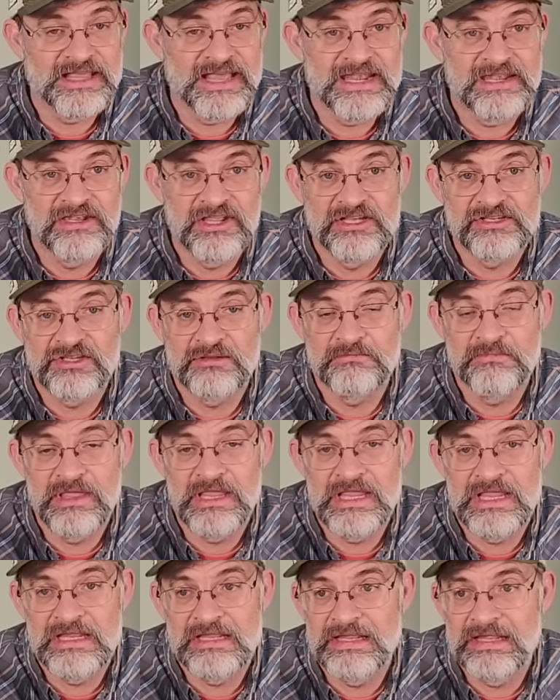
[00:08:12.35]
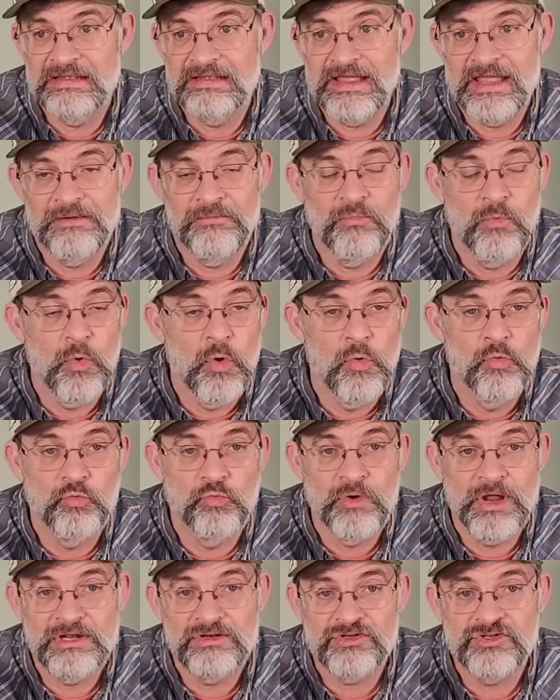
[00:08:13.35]
That doesn't mean that they
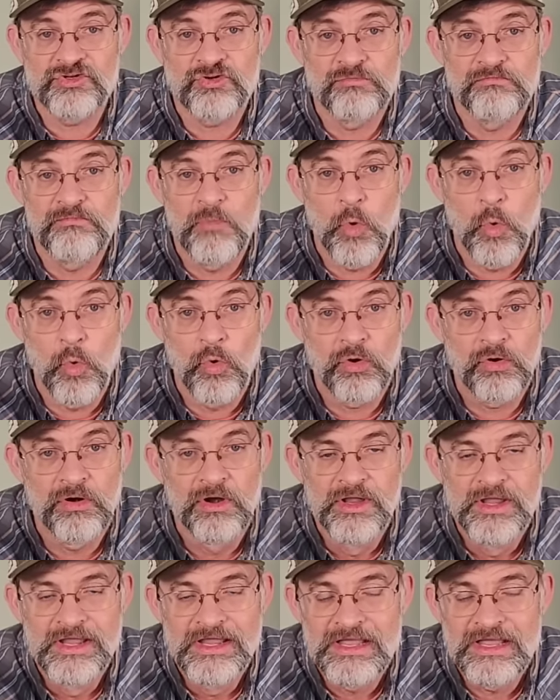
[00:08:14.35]
won't register more.